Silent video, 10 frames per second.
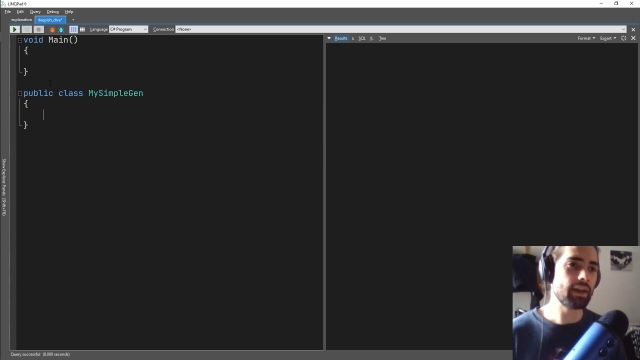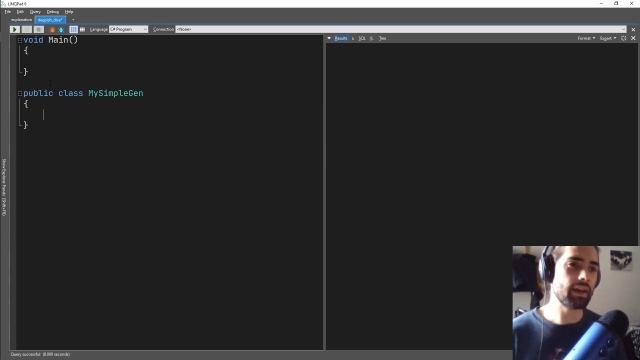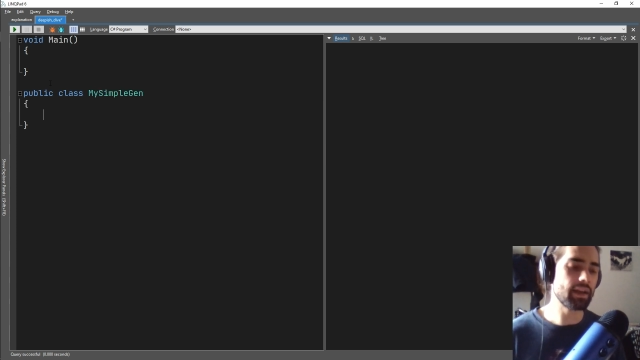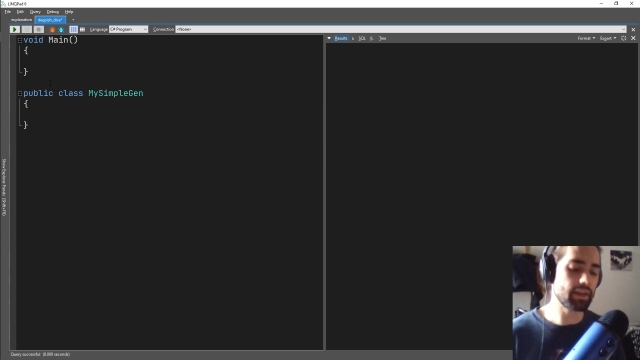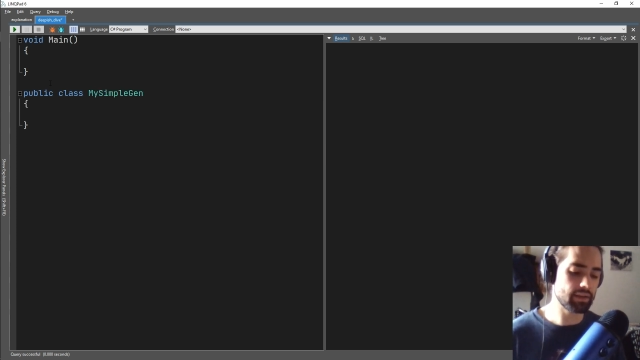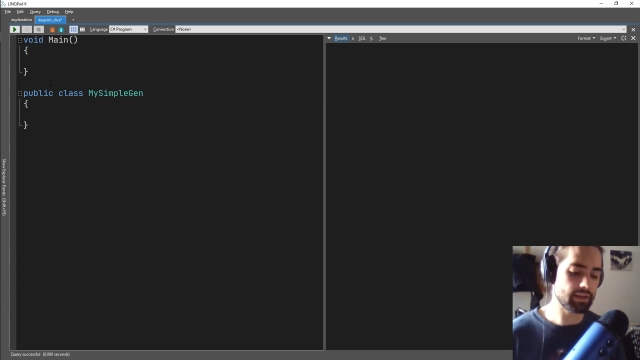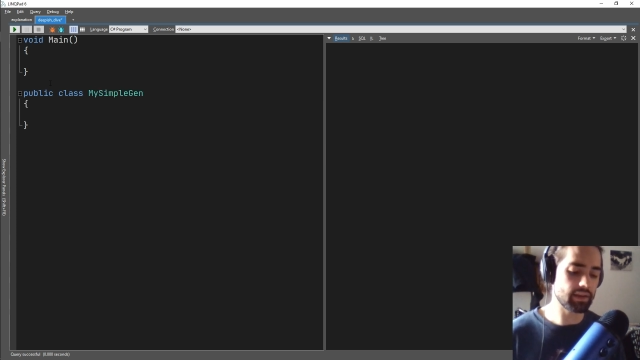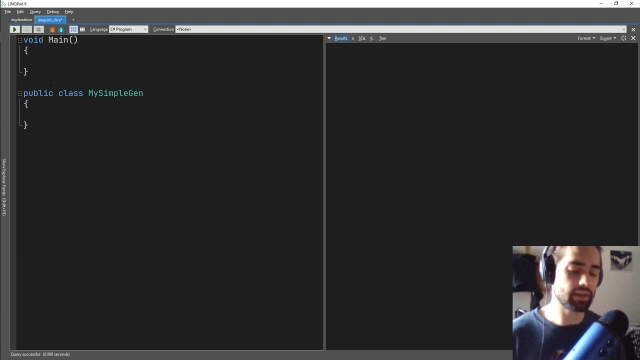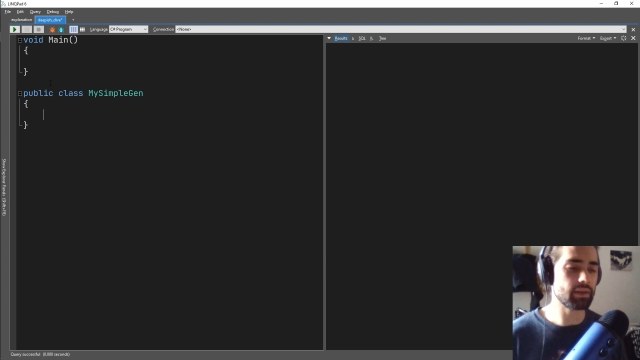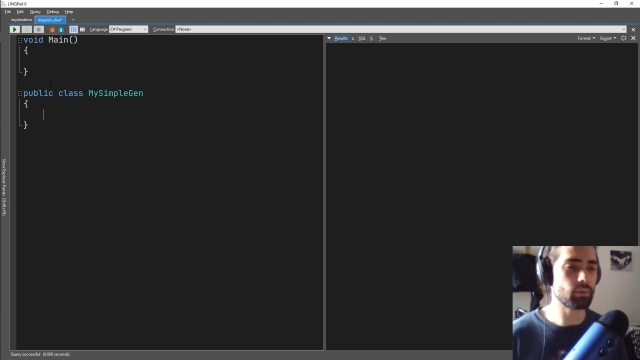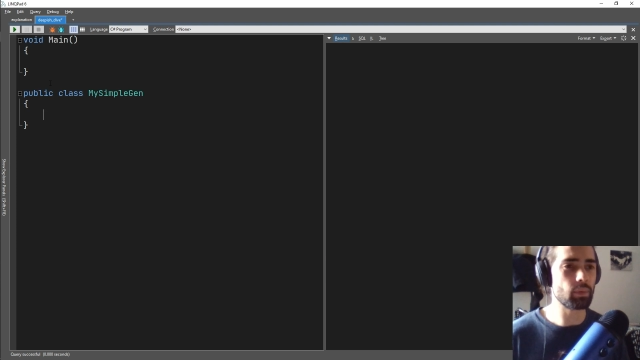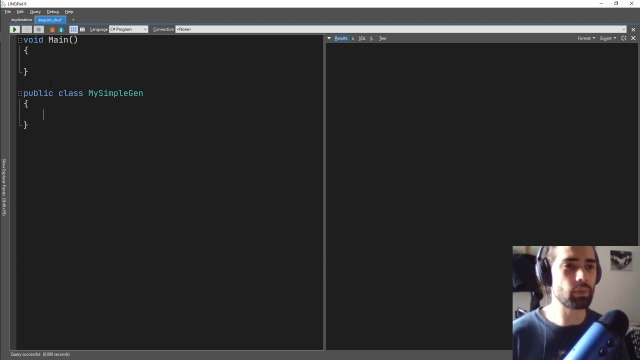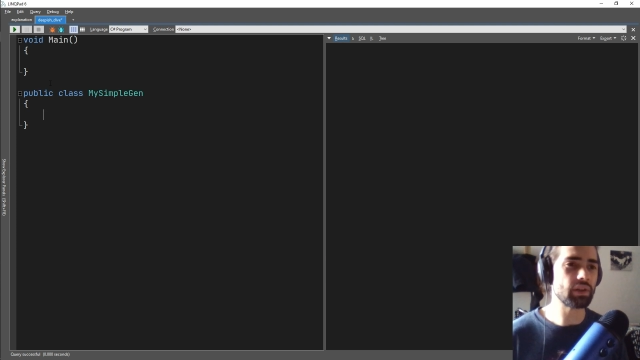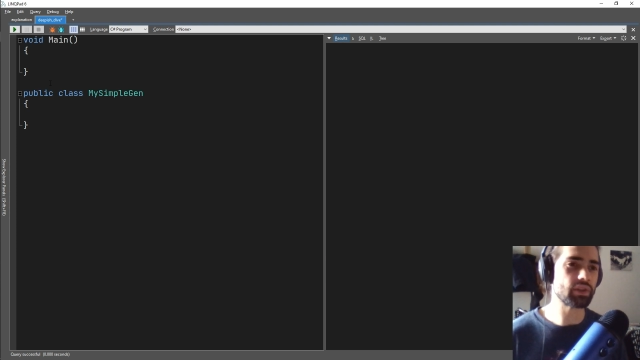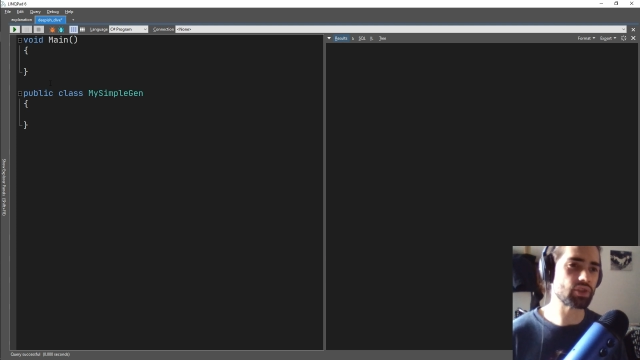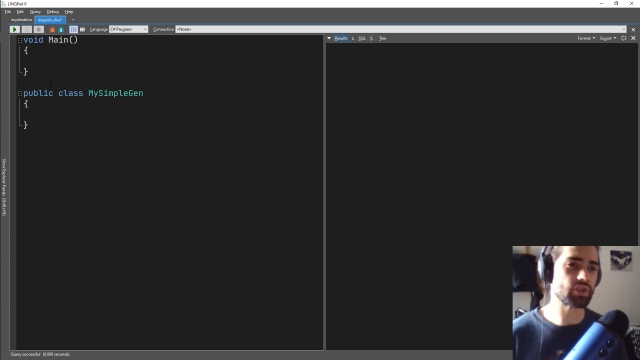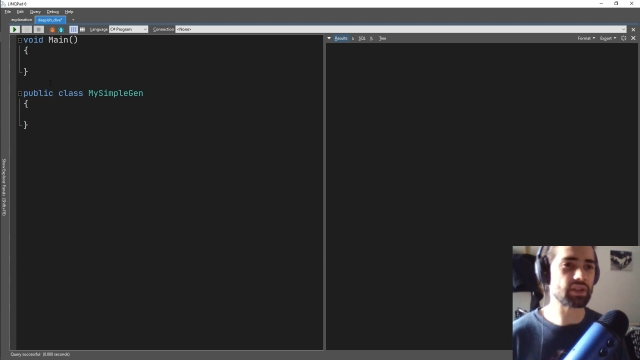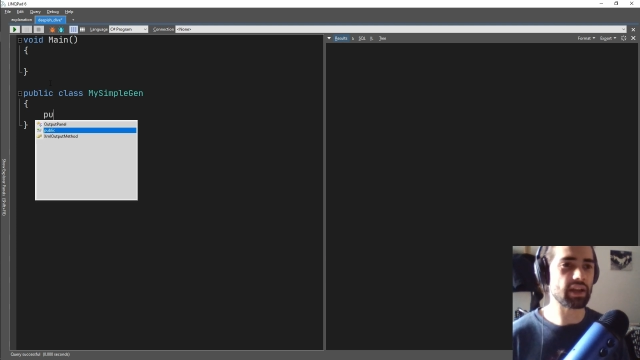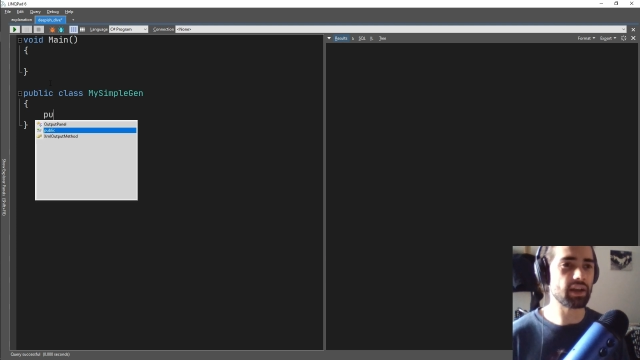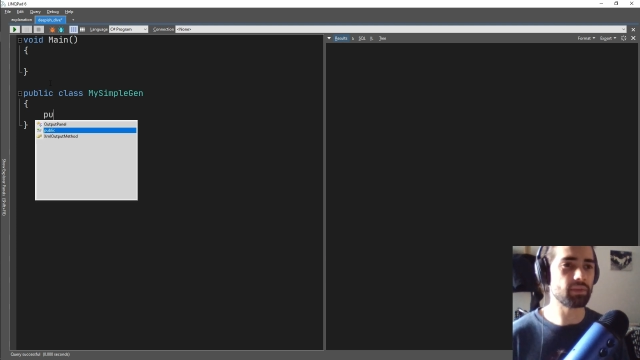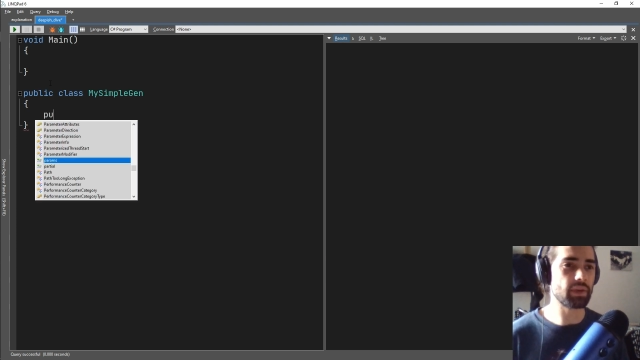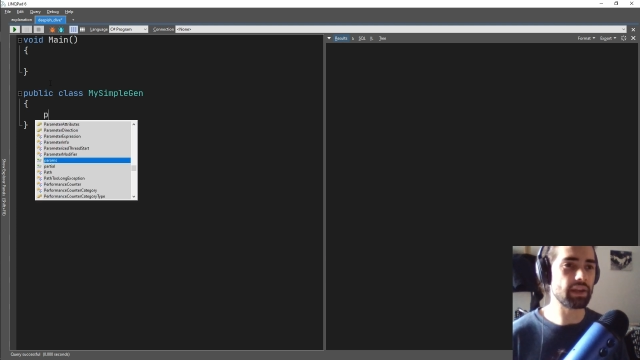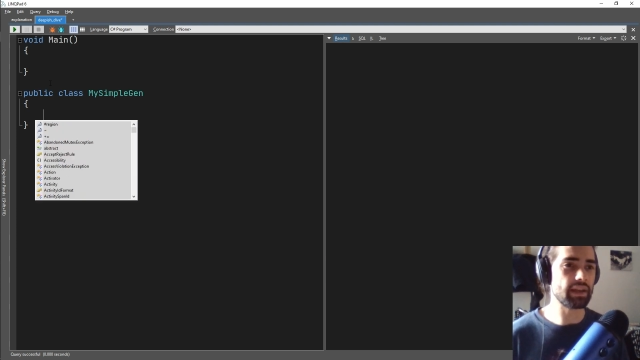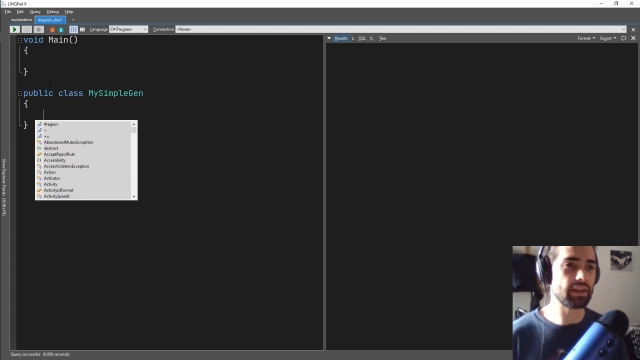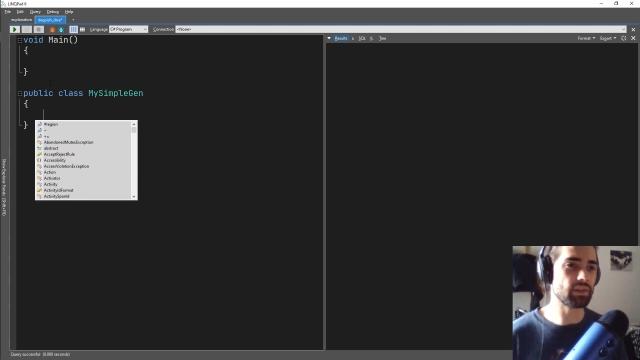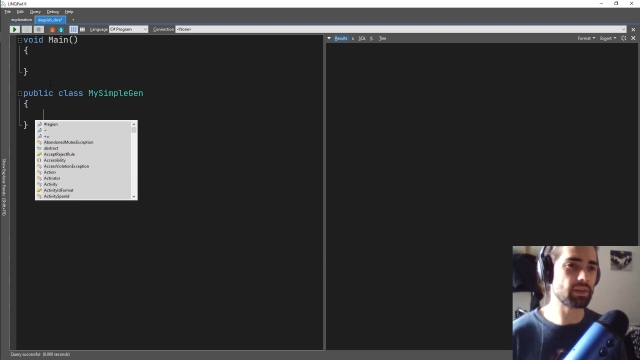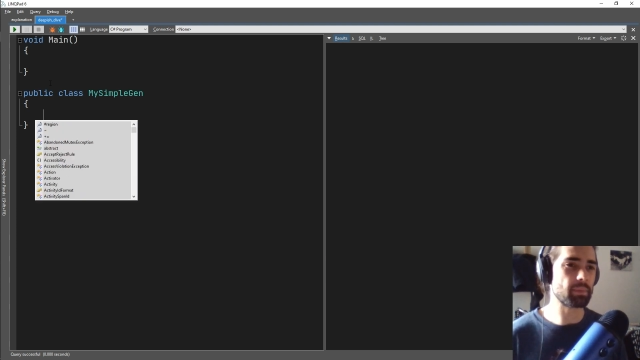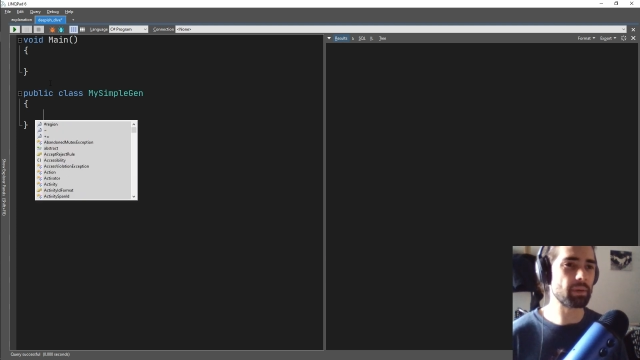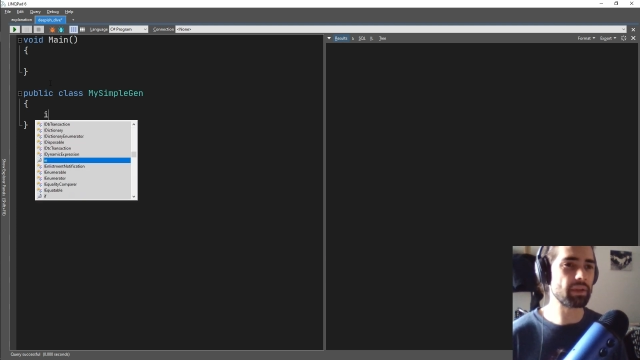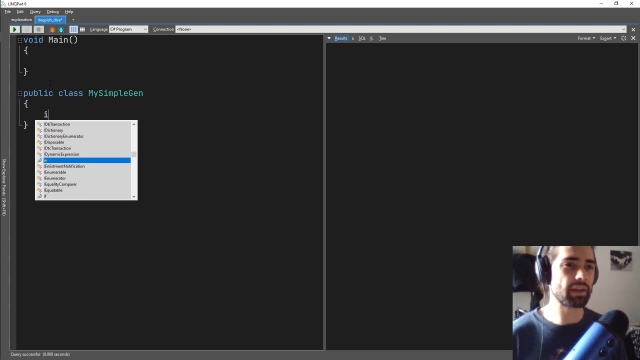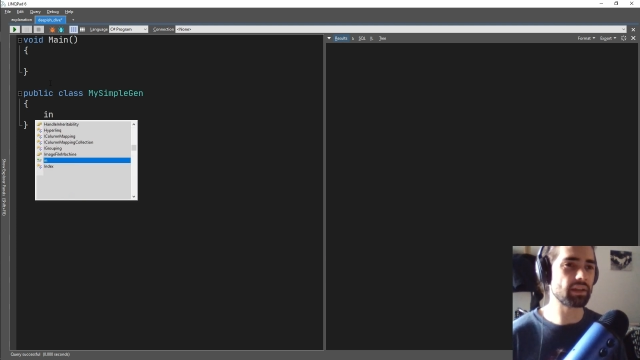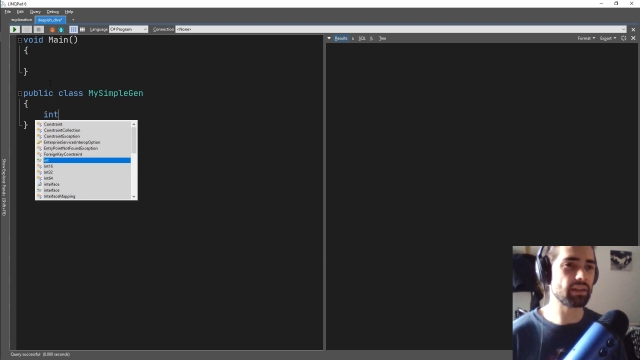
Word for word: And we will just have not a public,